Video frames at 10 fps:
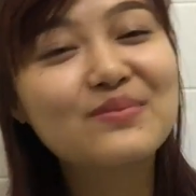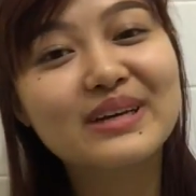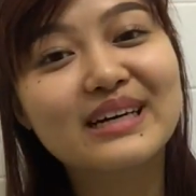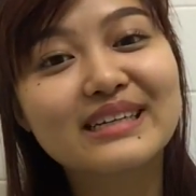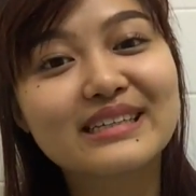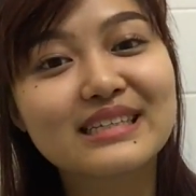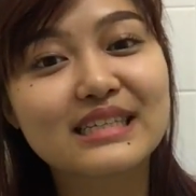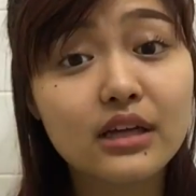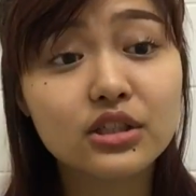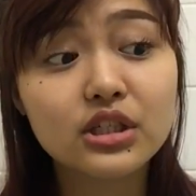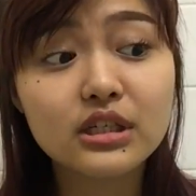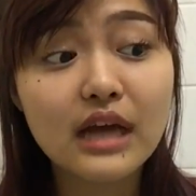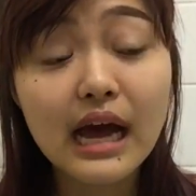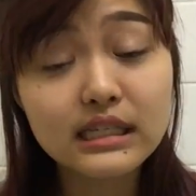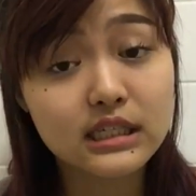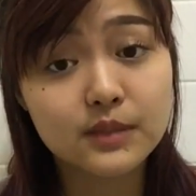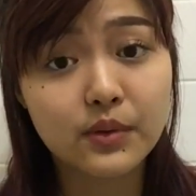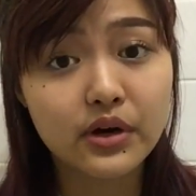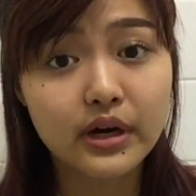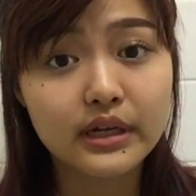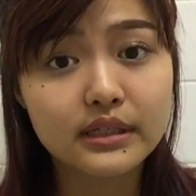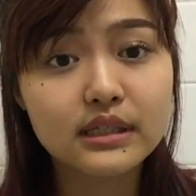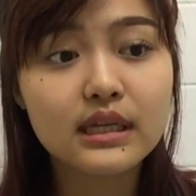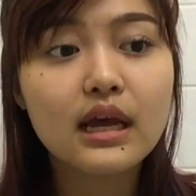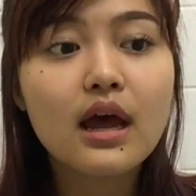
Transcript: because she has experience.